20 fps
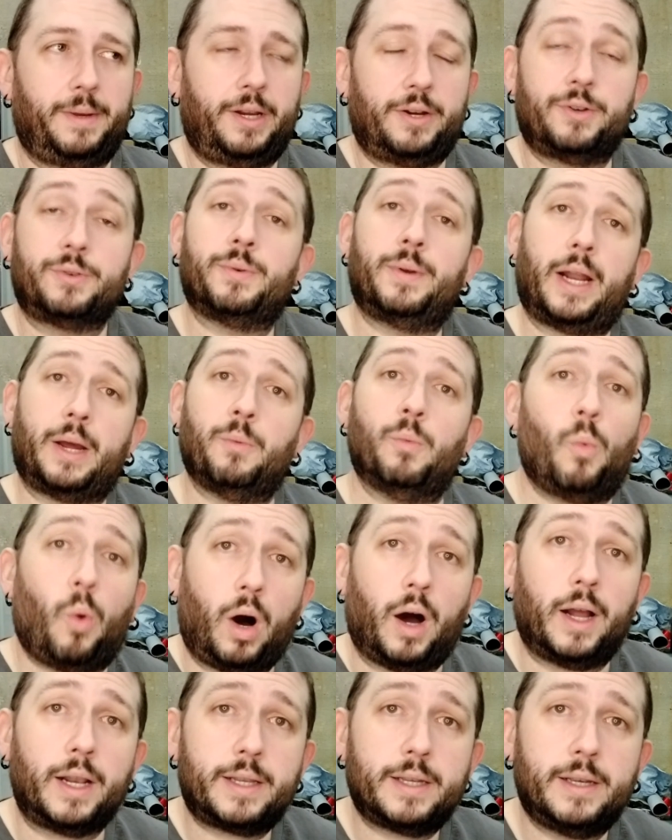I
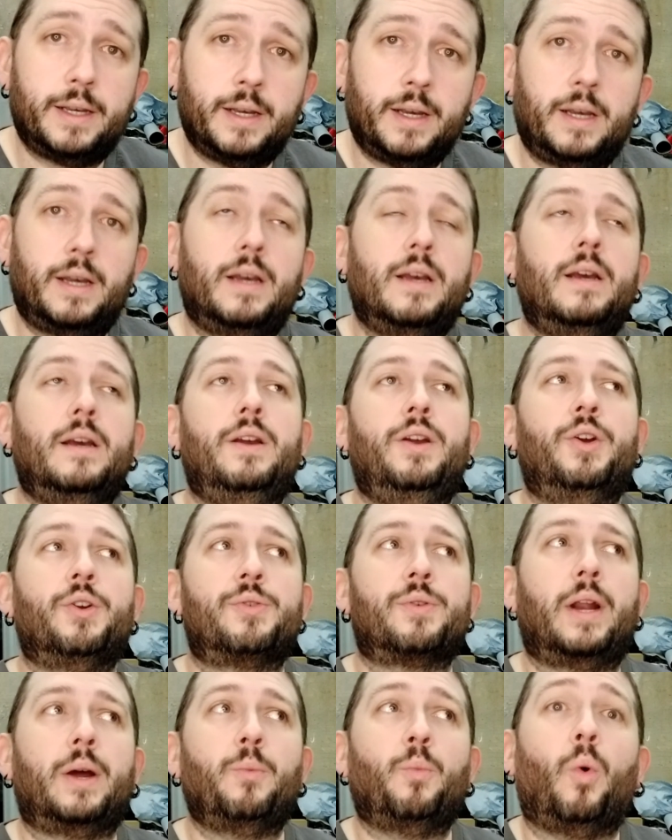want.
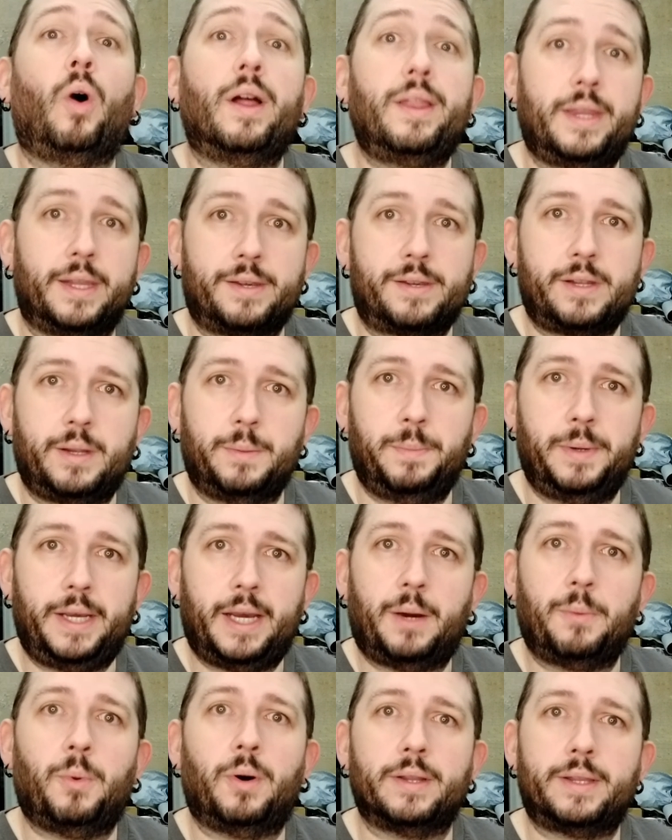Here's what I want this to
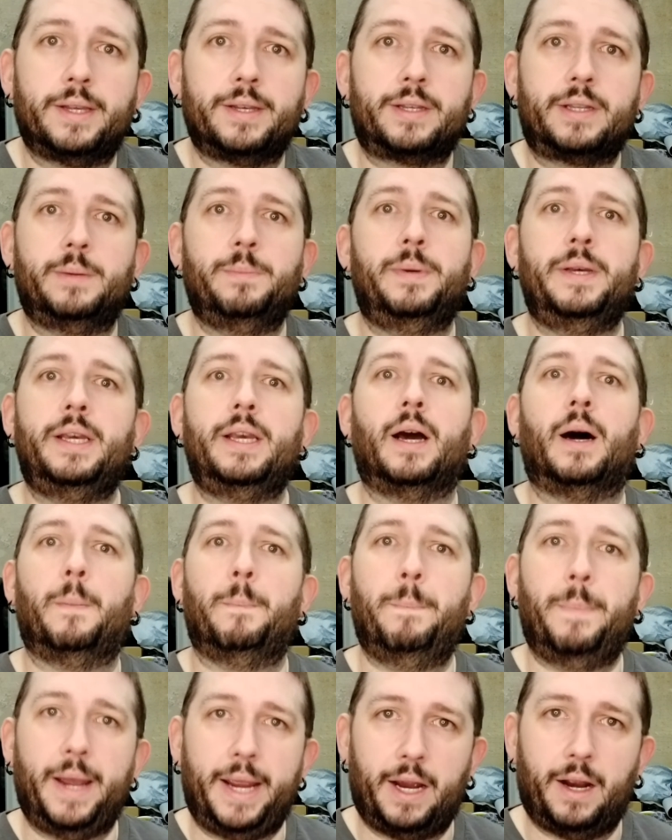be. I want this to be a
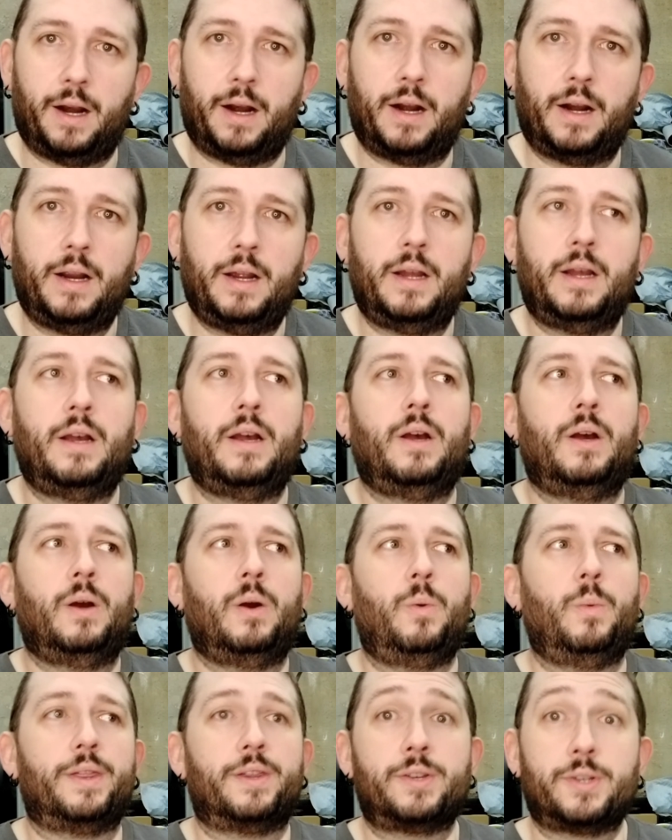bear
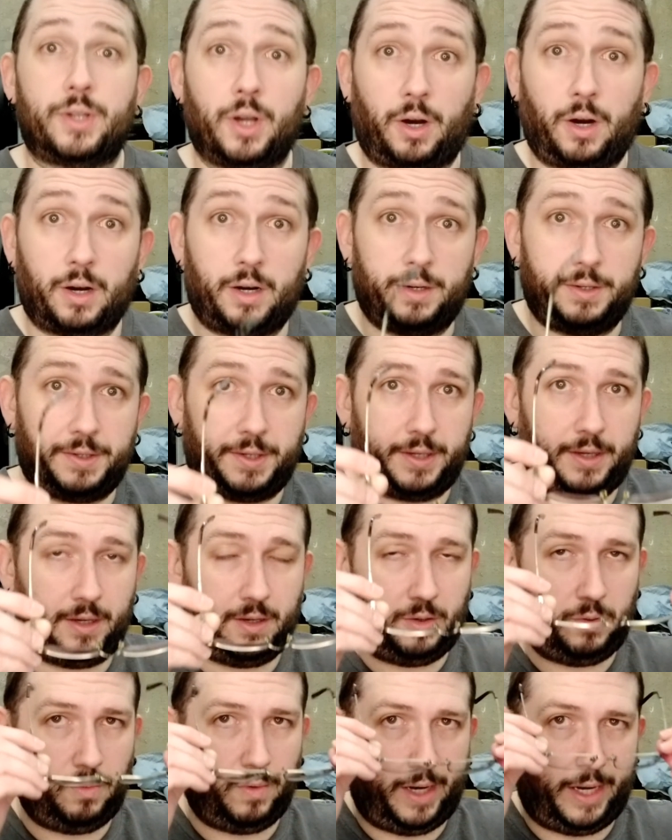with stars,
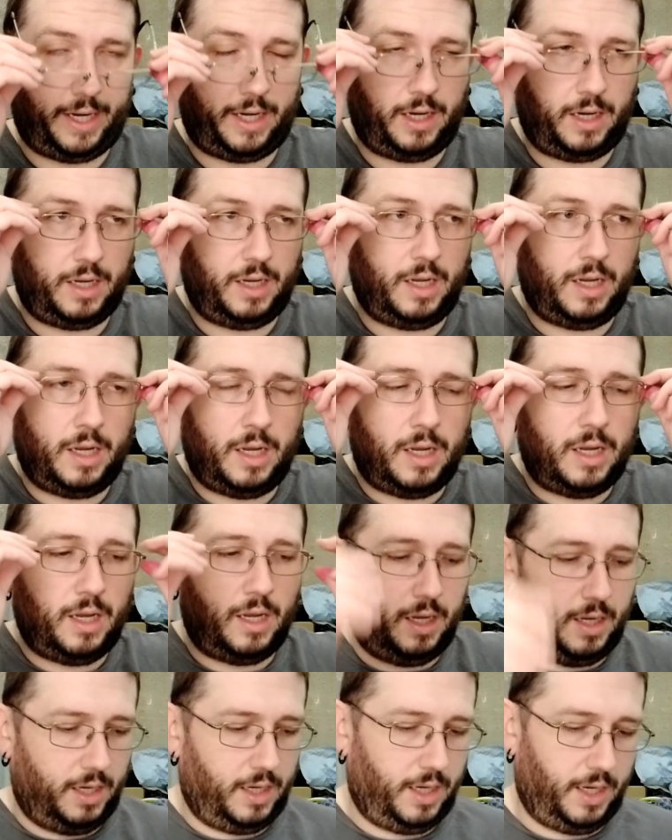right?
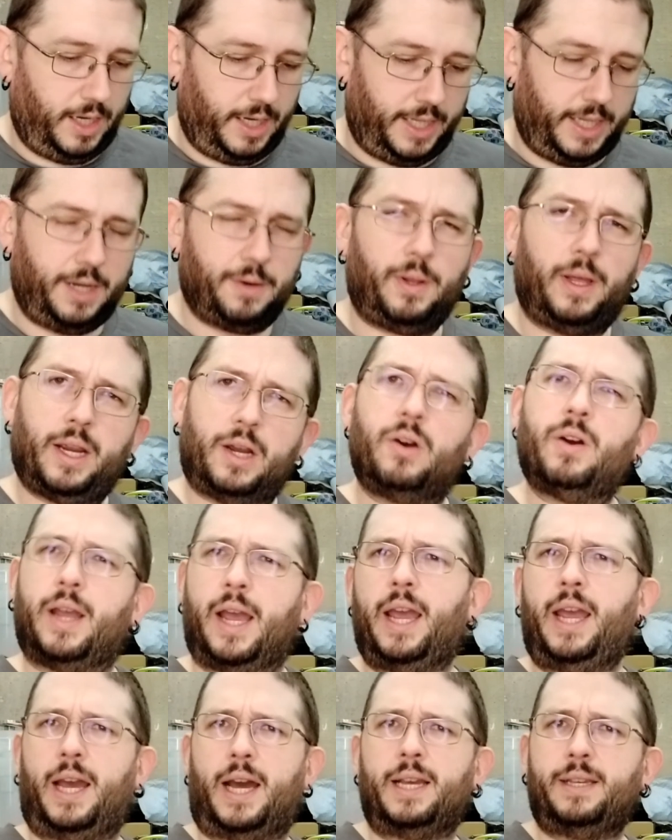And they were like,
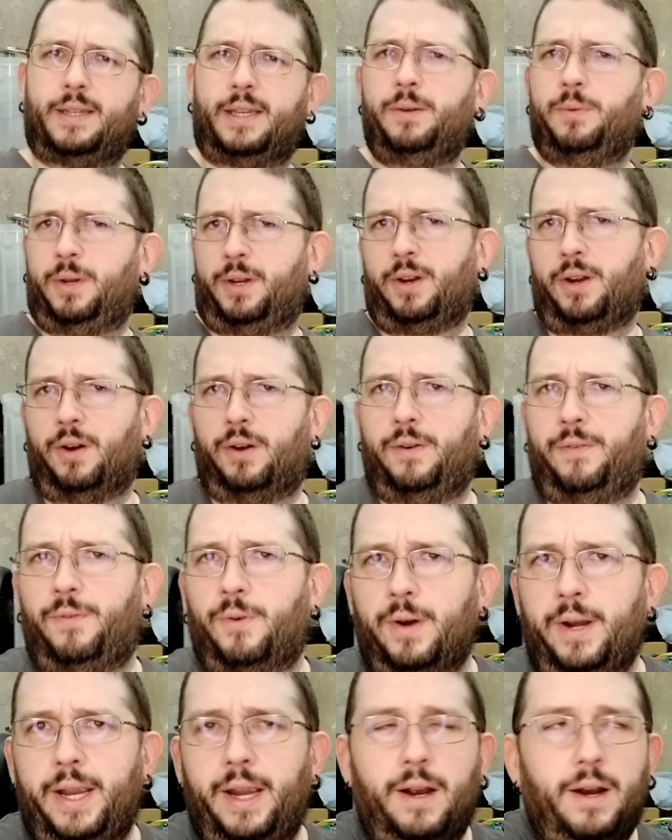okay, I see what you're going
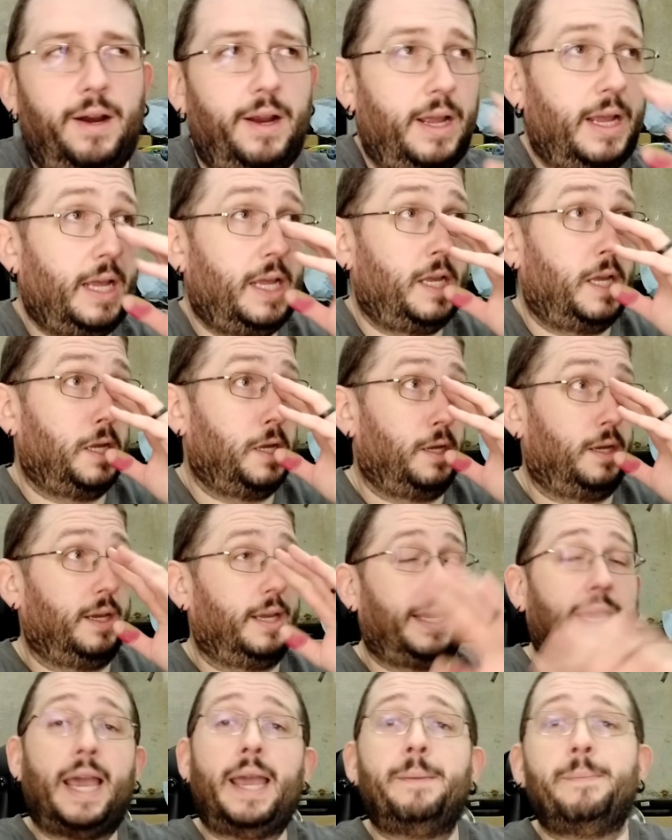for here.
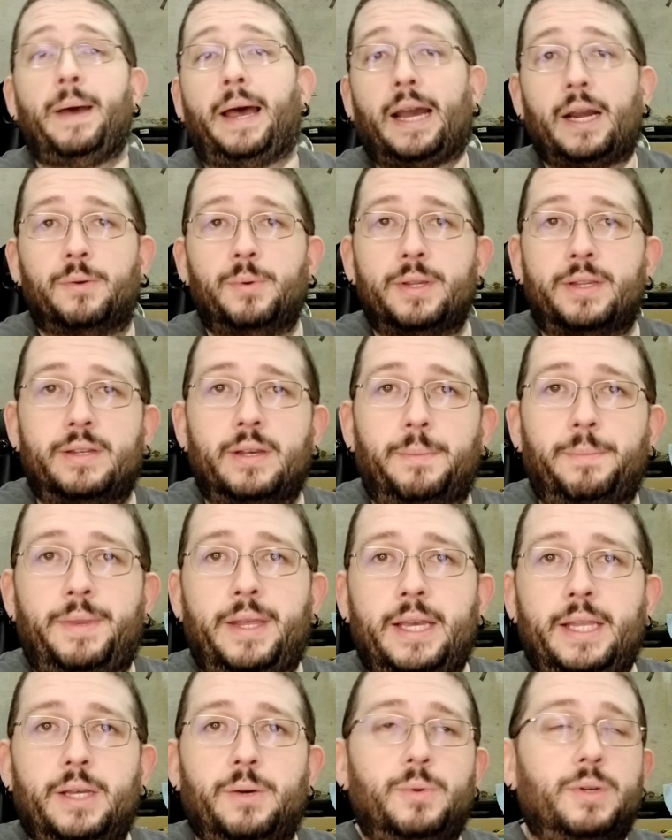Came back with
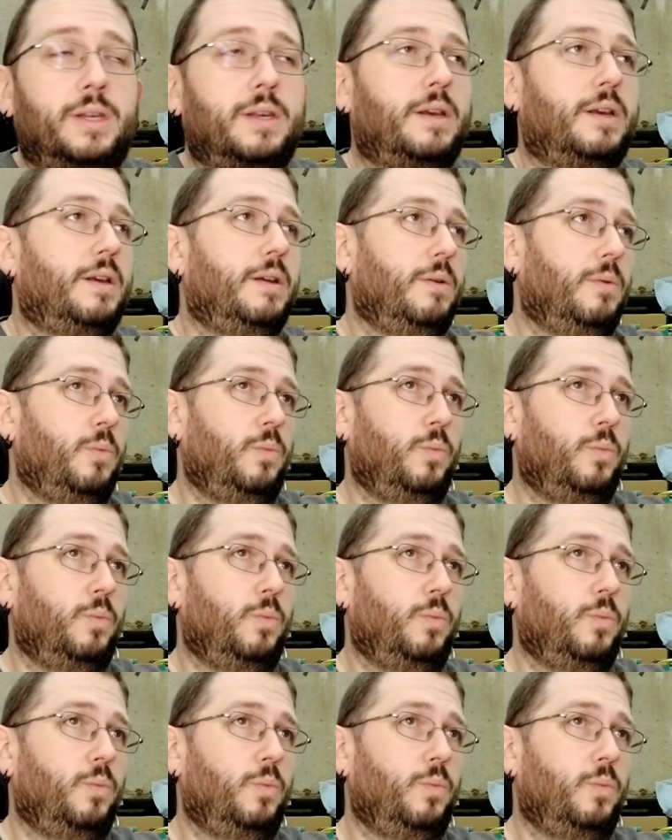something that was